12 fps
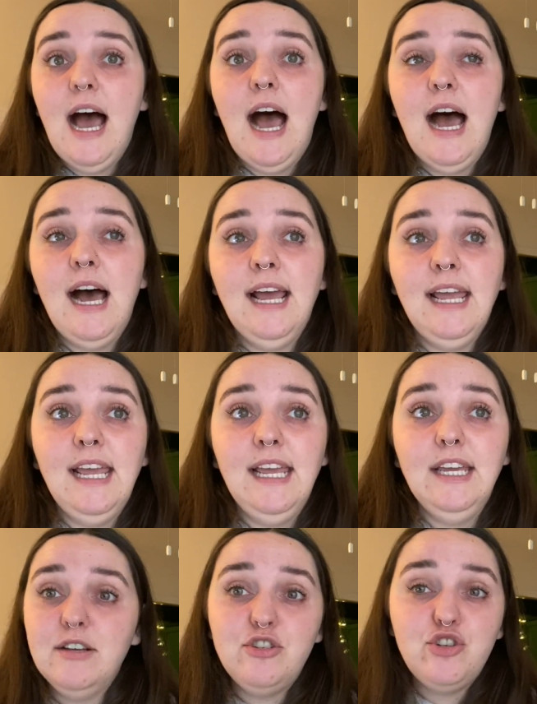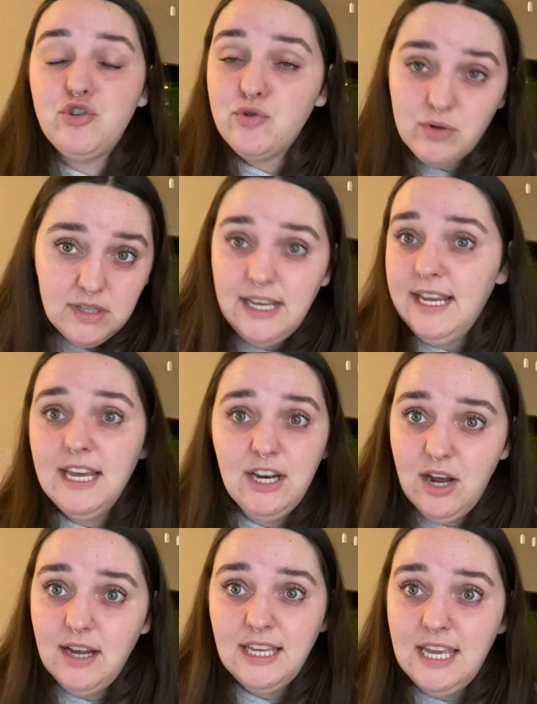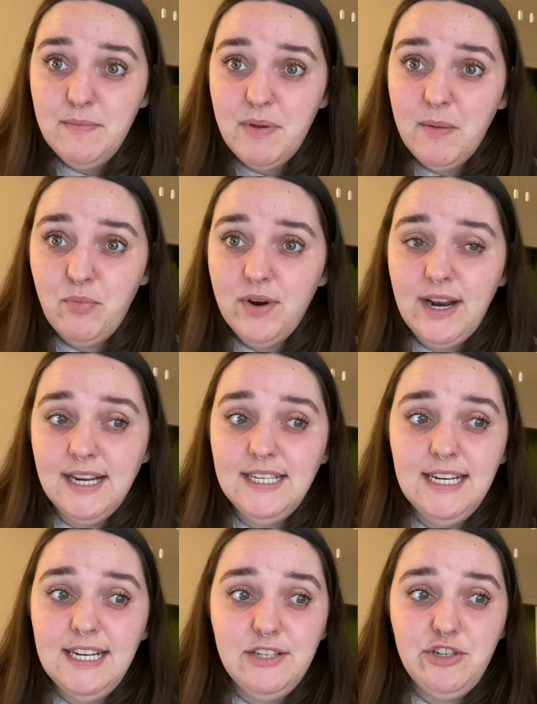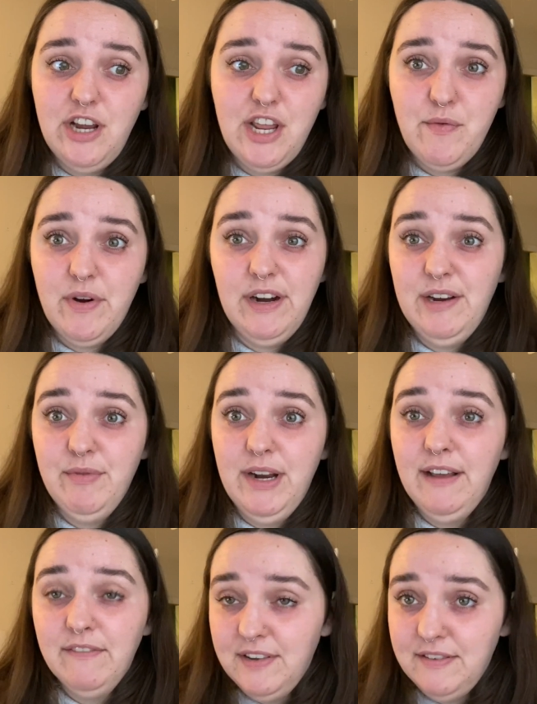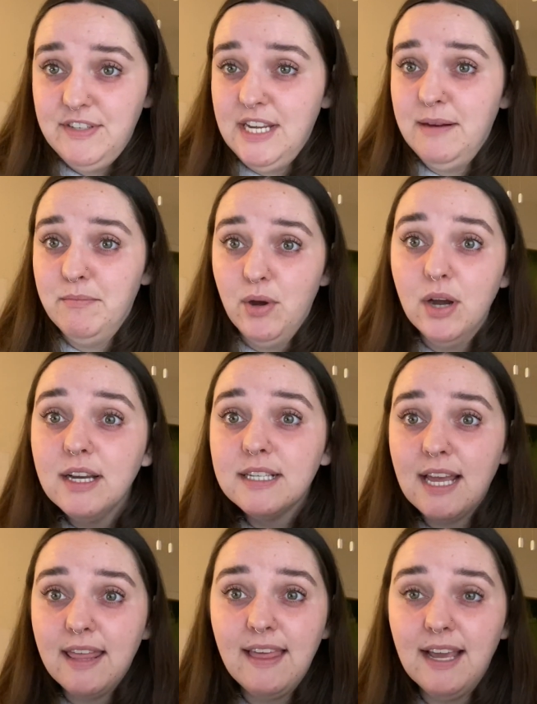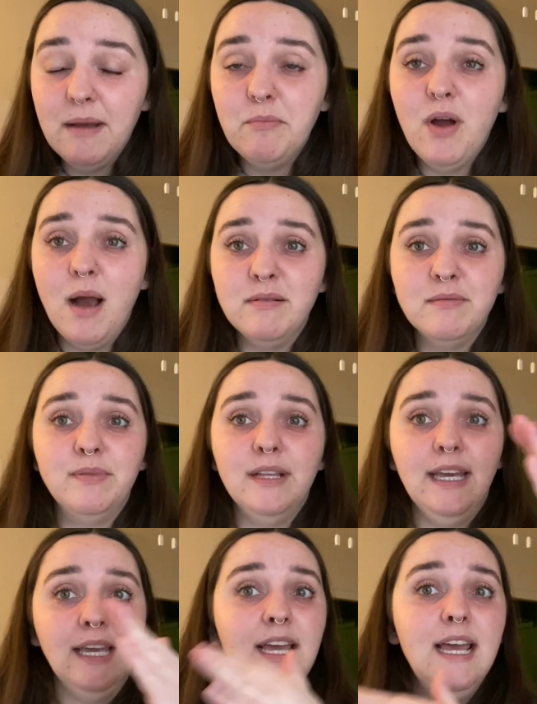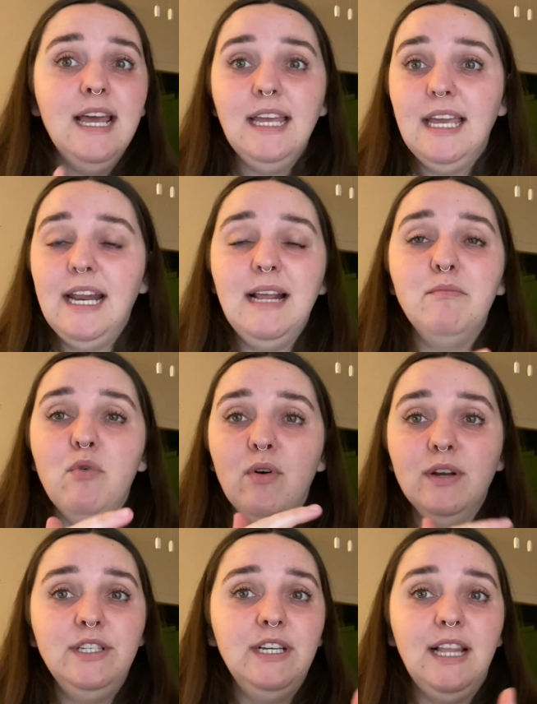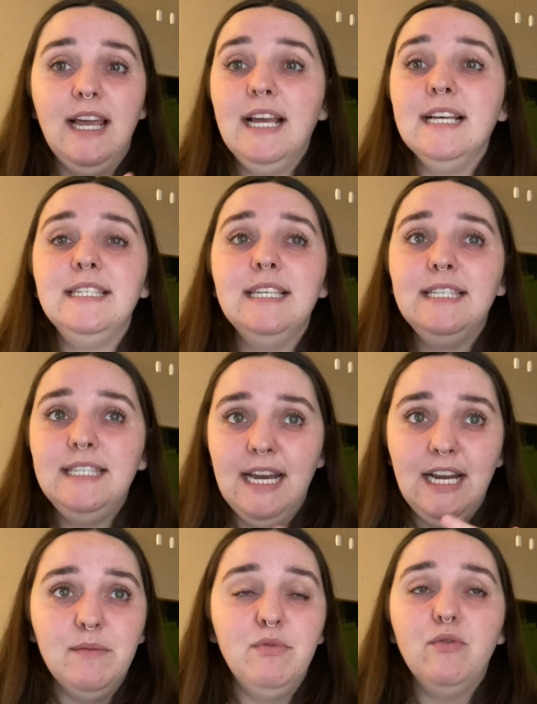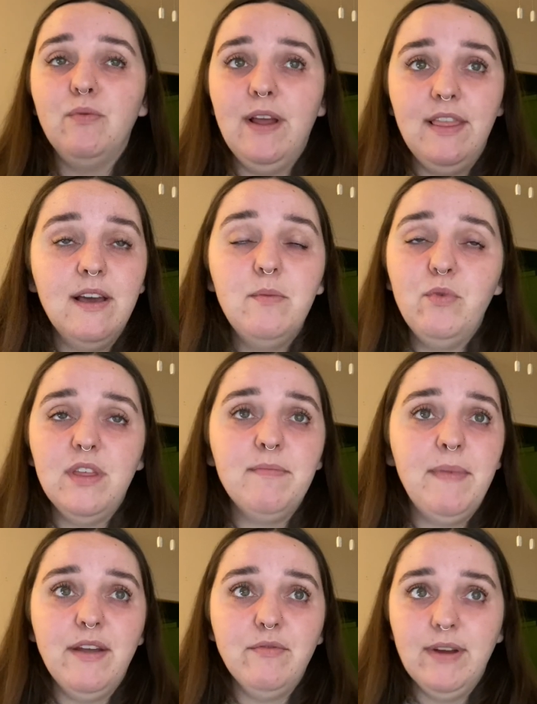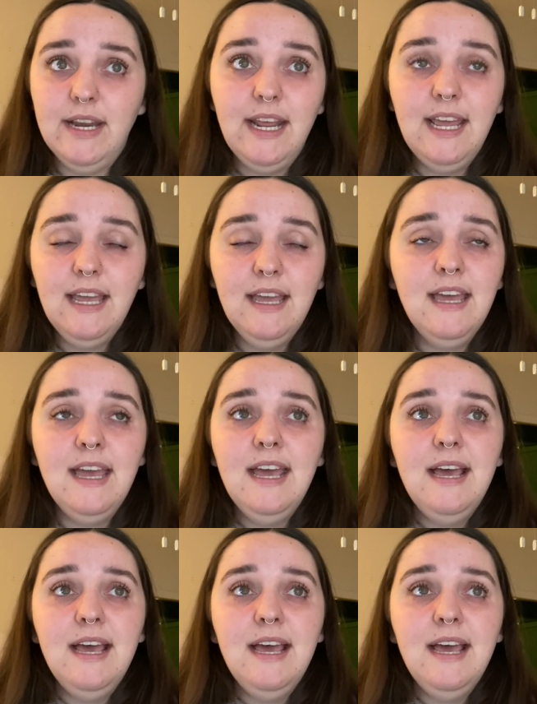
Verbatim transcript: I surely cannot keep up what I did in January reading 15 books. I think I'm probably getting more into like a sustainable rhythm with my reading.